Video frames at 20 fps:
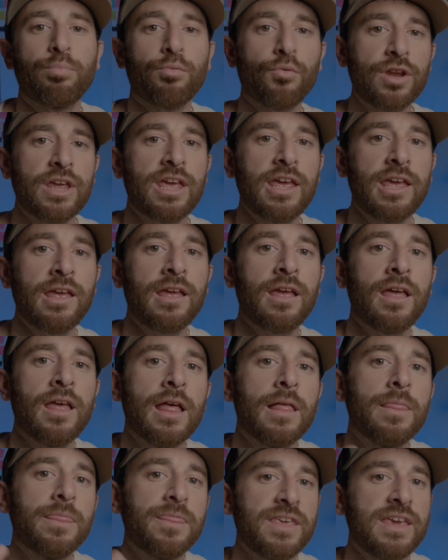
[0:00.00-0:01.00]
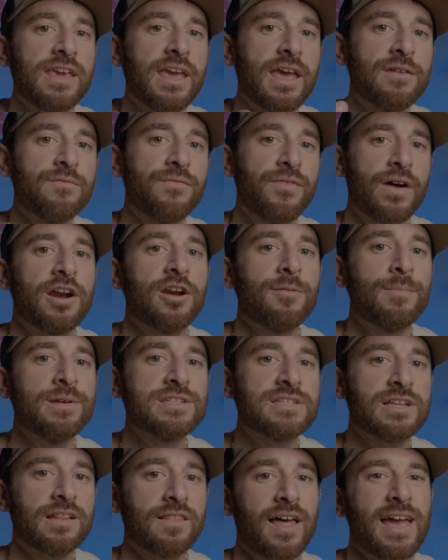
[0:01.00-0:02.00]
bringing the
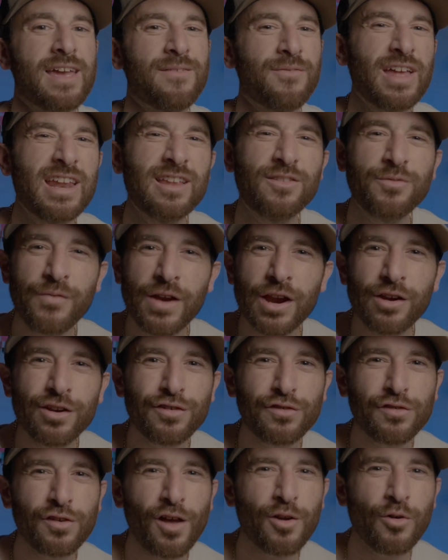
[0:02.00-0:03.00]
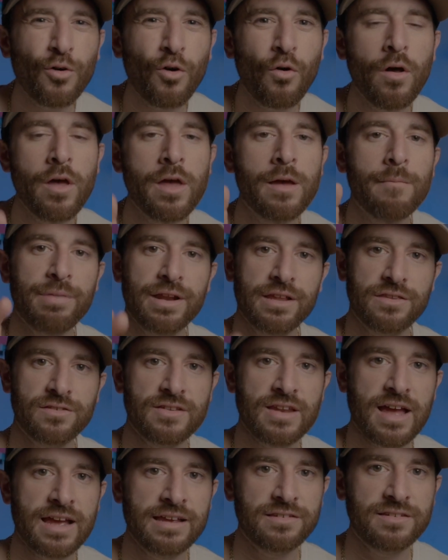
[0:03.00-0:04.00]
environment to life. And it's very subtle, but
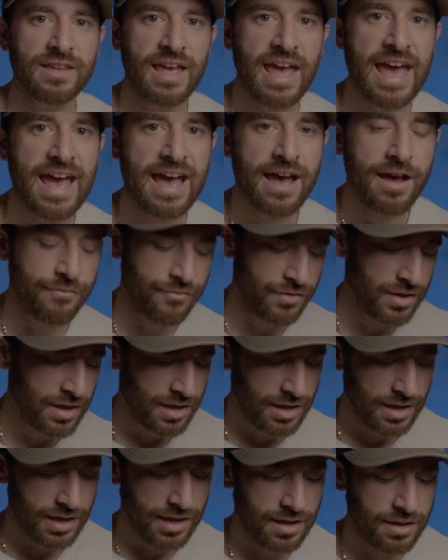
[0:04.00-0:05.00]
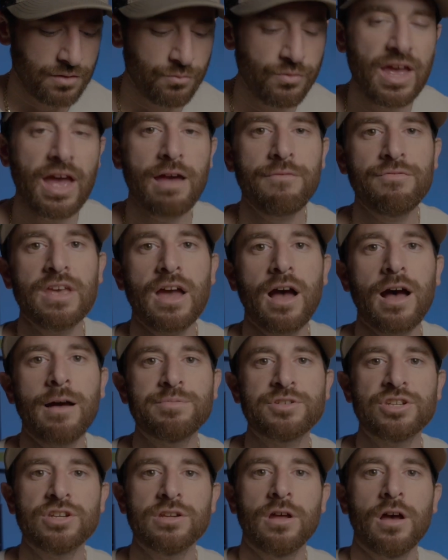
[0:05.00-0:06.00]
it's nice to have. And we have the
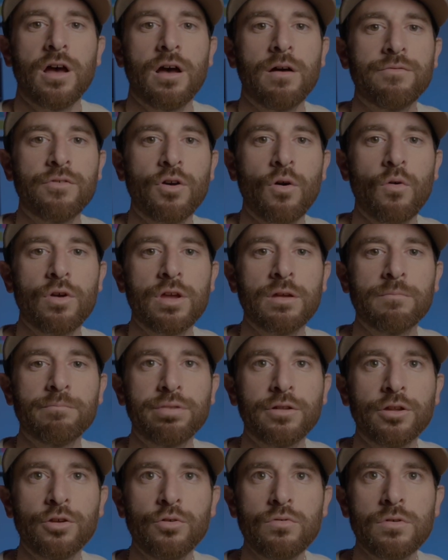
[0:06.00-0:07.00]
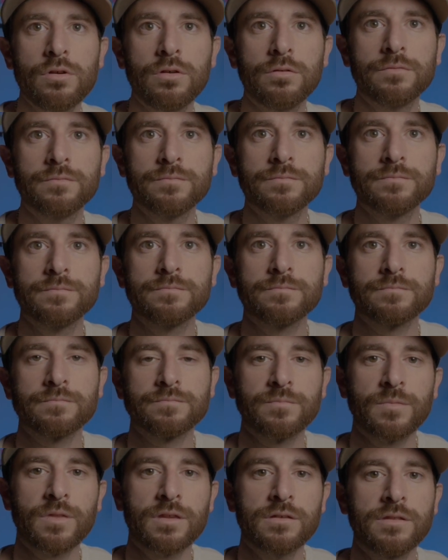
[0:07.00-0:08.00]
option of going blue.
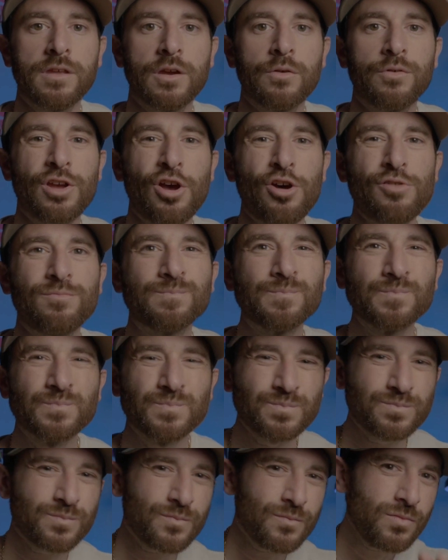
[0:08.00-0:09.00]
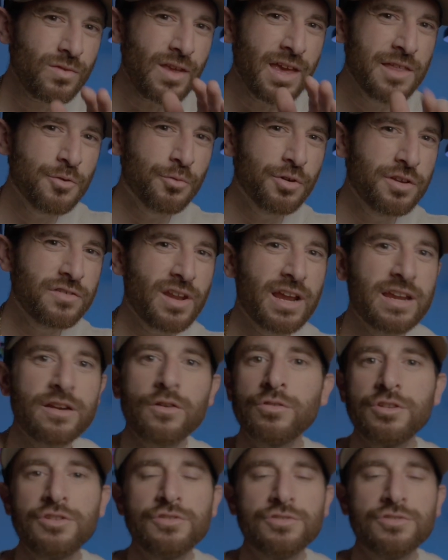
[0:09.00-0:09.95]
There we go. And the reason I don't